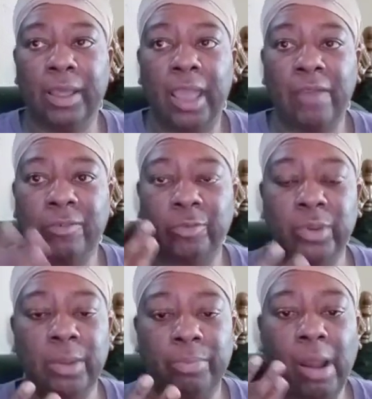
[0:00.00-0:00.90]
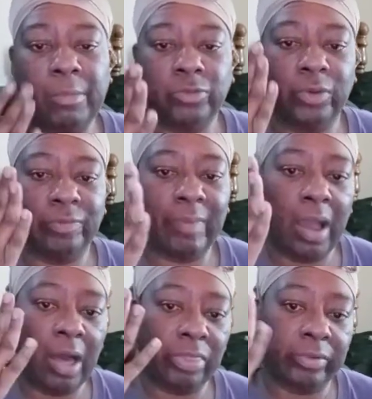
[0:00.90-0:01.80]
having real problems with my
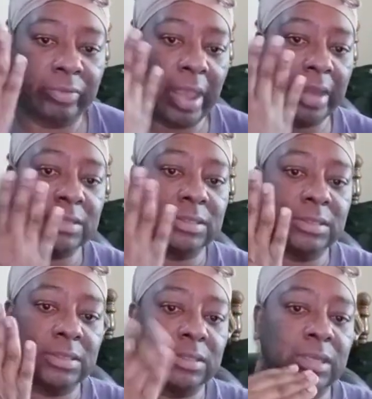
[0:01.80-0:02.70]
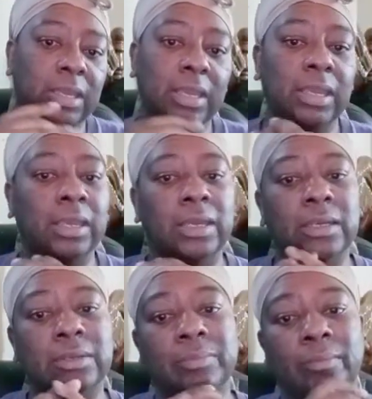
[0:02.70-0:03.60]
arthritis
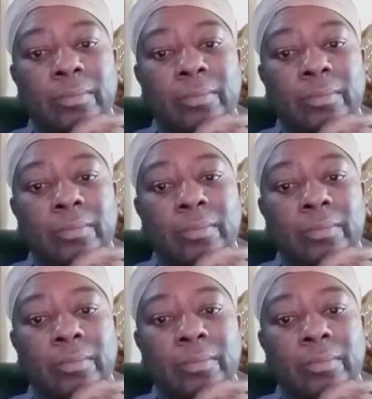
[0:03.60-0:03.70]
and